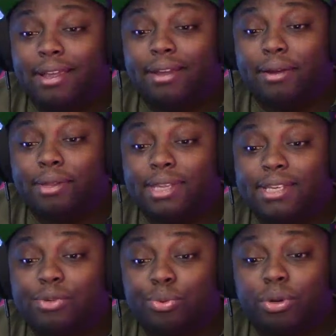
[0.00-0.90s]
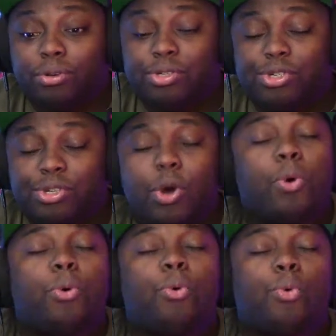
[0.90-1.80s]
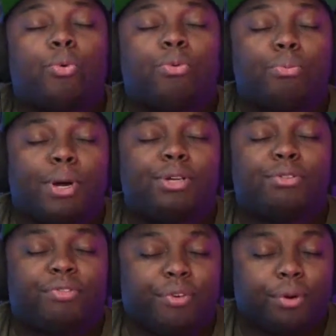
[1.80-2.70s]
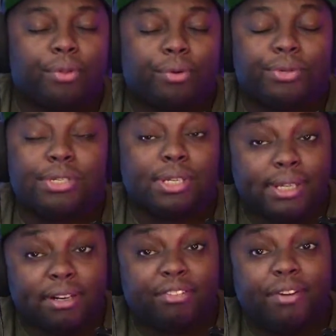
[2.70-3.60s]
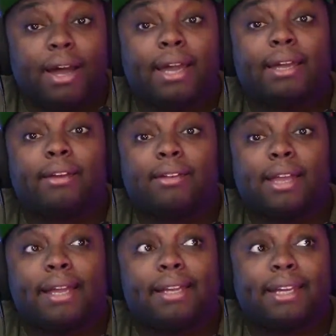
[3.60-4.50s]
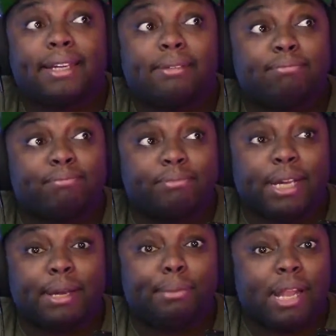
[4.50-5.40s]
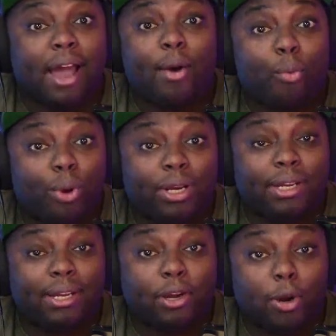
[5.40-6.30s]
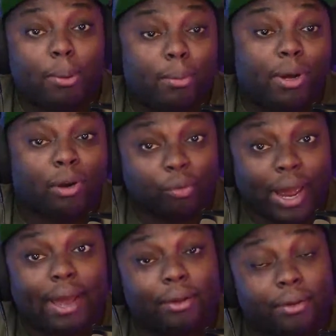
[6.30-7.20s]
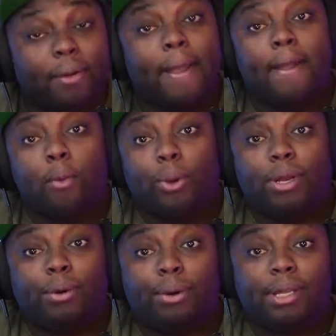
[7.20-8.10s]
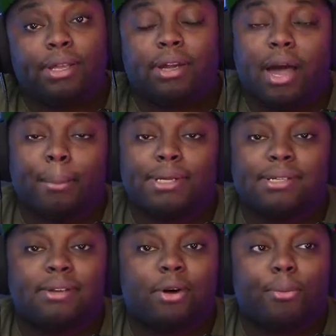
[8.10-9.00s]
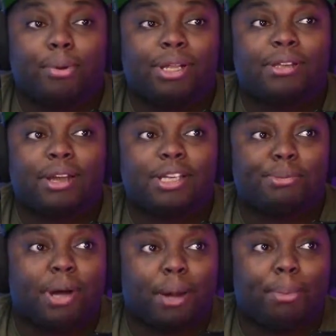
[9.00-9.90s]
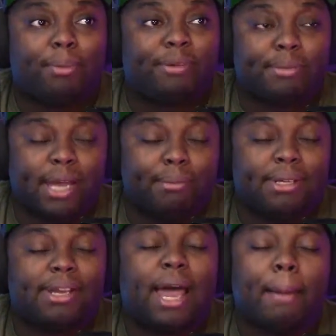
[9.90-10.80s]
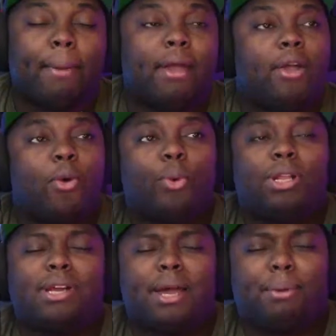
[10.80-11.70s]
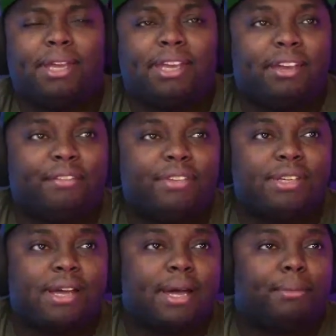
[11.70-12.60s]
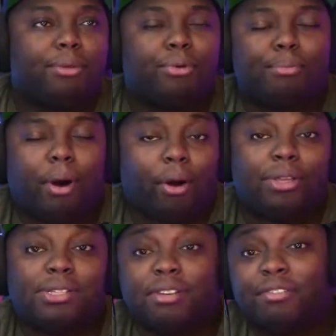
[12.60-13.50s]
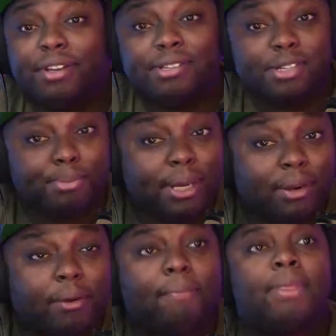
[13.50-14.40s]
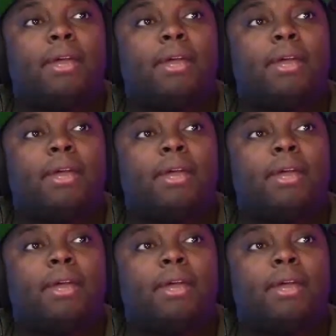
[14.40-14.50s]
you know, this would so much further solidify, like, him not wanting Obi-Wan around. We know in the comics, Obi-Wan does pop up from time to time. One time he gives Luke parts to fix a speeder,